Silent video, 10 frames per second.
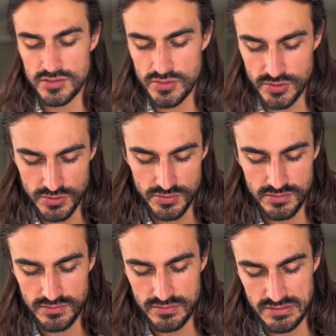to
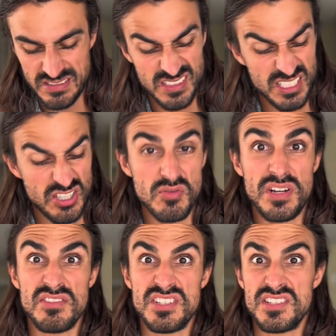let go of
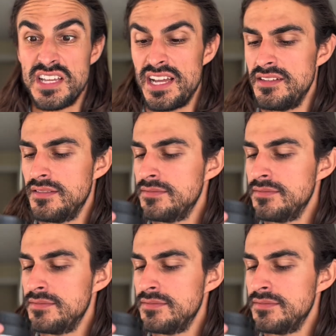whatever's inside.